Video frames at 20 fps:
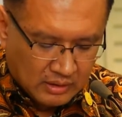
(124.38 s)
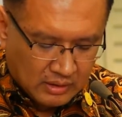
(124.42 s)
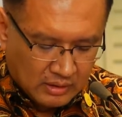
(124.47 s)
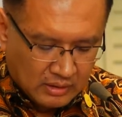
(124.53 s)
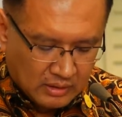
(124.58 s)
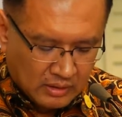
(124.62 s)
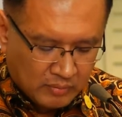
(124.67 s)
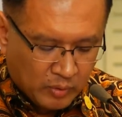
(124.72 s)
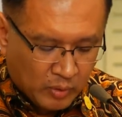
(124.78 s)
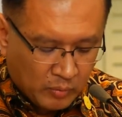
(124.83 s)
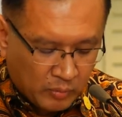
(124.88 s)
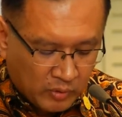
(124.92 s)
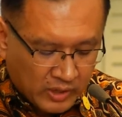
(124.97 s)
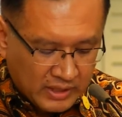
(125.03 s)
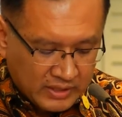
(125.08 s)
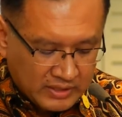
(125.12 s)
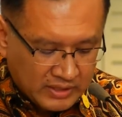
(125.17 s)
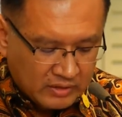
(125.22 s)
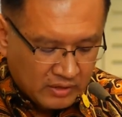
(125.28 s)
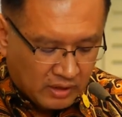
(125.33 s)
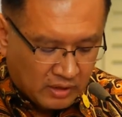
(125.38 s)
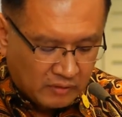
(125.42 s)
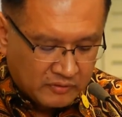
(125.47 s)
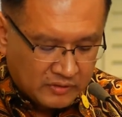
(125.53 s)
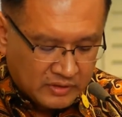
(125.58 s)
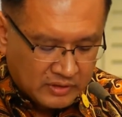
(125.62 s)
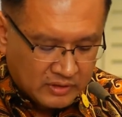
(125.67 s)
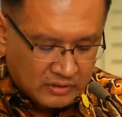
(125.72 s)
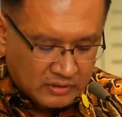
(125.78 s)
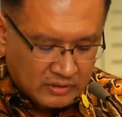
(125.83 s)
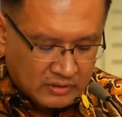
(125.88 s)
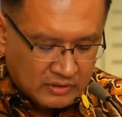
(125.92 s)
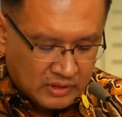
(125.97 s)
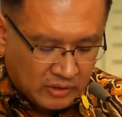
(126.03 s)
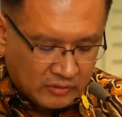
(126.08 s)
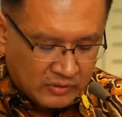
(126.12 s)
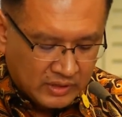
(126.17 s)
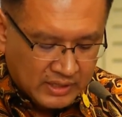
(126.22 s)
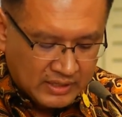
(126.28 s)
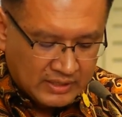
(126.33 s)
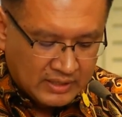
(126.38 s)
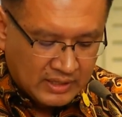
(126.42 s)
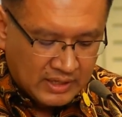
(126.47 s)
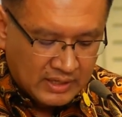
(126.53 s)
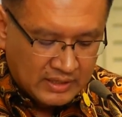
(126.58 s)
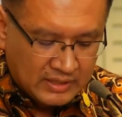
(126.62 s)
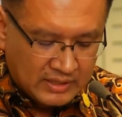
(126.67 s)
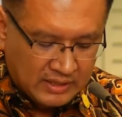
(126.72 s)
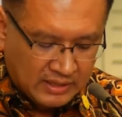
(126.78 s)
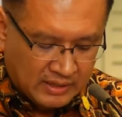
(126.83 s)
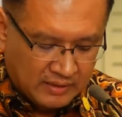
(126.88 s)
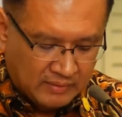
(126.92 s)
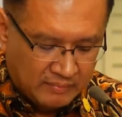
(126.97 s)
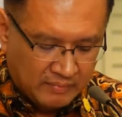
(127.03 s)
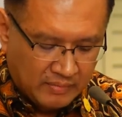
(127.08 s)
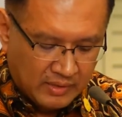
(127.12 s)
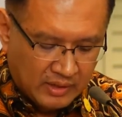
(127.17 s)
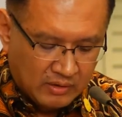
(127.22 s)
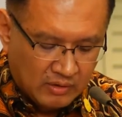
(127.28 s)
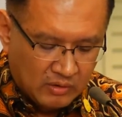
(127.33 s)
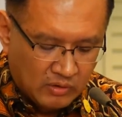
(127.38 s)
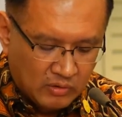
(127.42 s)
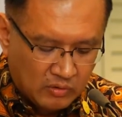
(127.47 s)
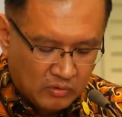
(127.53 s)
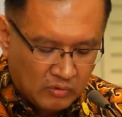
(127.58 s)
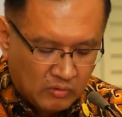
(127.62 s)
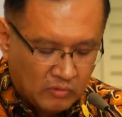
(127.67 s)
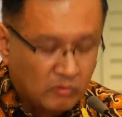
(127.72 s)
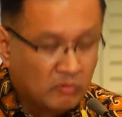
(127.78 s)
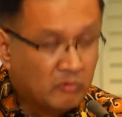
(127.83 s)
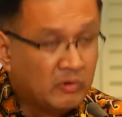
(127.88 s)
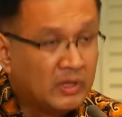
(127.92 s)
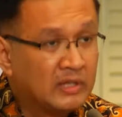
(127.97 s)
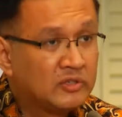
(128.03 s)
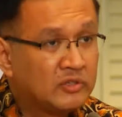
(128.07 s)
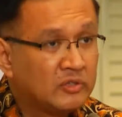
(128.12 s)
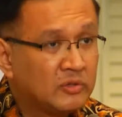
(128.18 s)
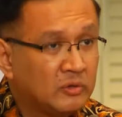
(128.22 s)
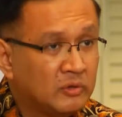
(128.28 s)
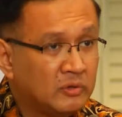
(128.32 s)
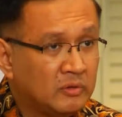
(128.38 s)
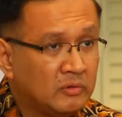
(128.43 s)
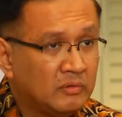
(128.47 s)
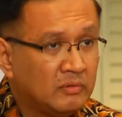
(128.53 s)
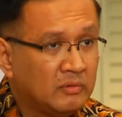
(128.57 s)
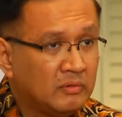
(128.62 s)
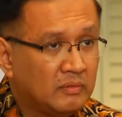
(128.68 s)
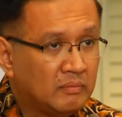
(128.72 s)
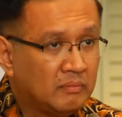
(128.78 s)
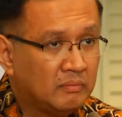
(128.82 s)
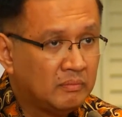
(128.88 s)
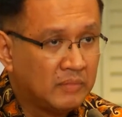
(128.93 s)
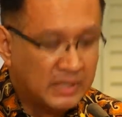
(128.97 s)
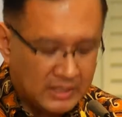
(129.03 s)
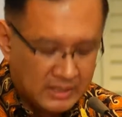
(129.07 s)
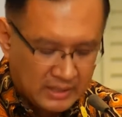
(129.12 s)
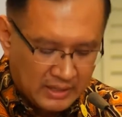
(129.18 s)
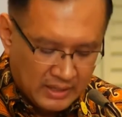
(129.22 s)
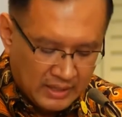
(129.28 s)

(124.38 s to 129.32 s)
The population of Southeast Asia will soon be